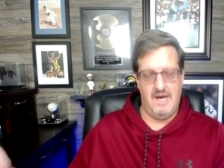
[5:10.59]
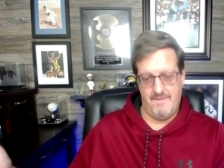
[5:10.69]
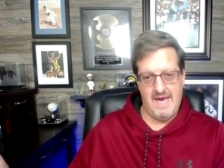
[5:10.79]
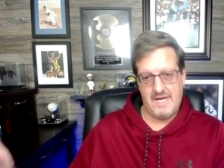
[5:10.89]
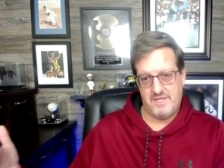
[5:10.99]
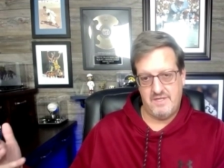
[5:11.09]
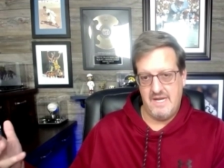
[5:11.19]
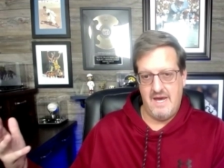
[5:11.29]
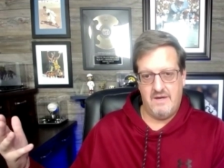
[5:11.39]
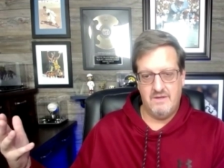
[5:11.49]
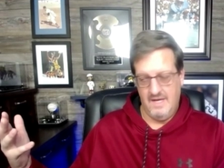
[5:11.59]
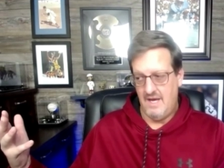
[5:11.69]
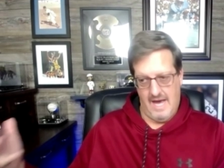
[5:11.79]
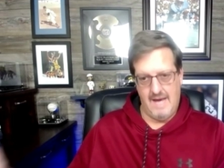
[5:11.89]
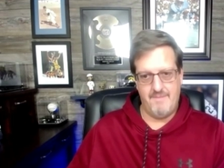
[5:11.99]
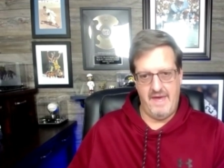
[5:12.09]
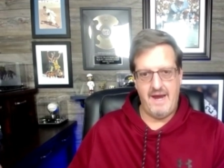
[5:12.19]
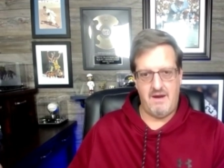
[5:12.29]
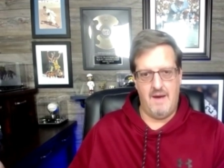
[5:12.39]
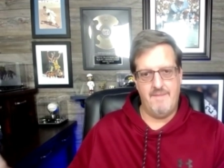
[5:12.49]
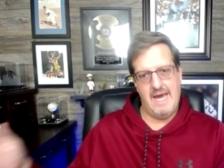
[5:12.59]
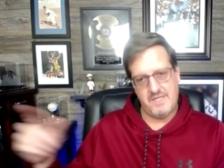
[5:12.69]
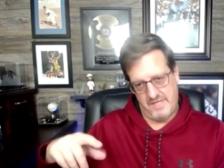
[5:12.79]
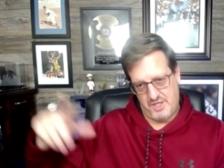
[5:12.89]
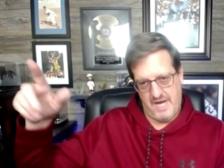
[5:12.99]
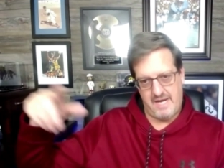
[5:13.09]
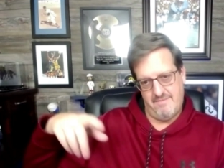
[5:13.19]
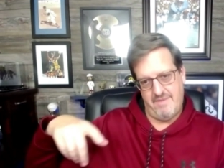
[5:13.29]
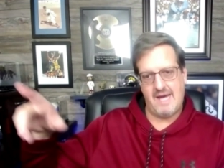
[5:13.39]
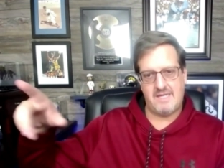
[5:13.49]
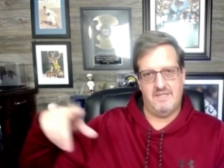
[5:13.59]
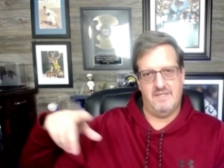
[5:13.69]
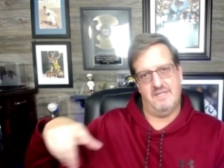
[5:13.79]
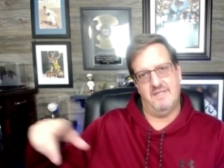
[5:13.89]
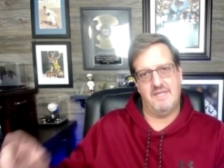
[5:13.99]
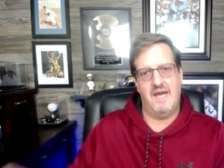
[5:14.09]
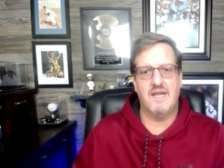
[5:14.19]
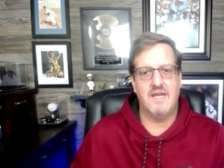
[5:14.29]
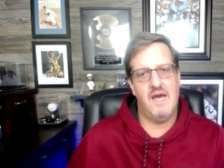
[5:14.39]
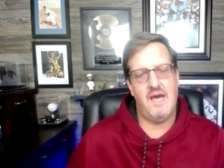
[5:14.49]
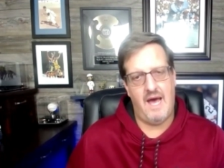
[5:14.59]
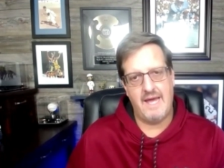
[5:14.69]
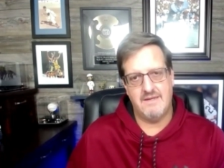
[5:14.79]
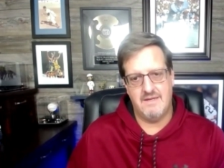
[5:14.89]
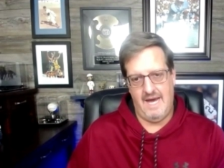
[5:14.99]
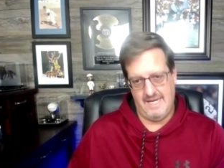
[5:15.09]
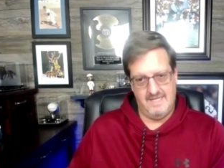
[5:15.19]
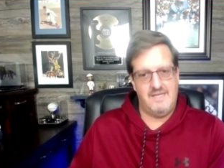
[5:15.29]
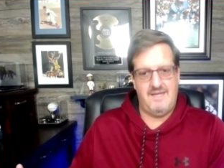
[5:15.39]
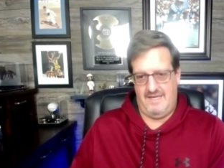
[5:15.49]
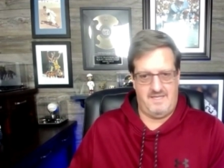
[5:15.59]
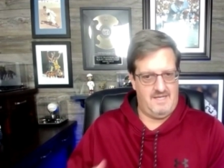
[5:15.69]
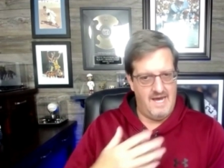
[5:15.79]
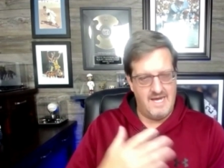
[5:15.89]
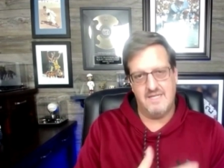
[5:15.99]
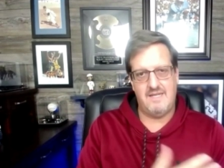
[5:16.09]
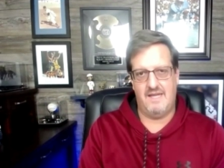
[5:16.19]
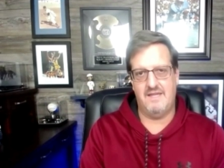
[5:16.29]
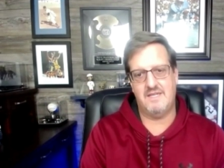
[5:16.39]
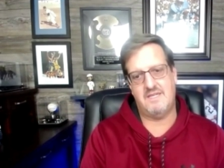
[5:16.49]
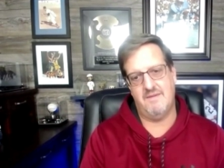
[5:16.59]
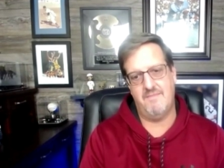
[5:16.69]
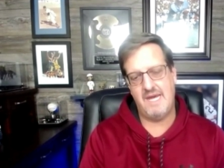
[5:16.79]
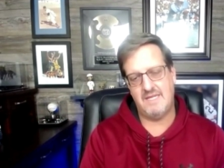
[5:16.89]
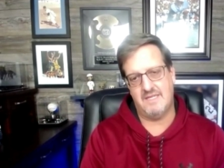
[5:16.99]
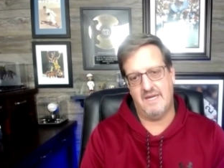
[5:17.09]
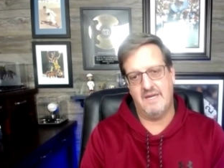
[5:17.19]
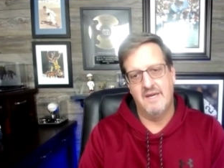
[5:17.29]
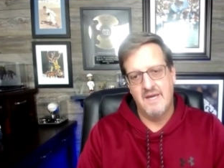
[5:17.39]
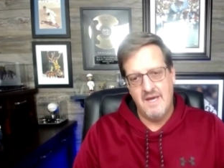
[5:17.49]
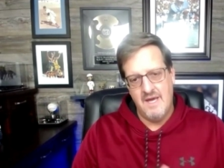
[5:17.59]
I'm actually now, I'm there. I'm actually checking boxes and saying, yeah, I, I did this and I did that. This is amazing.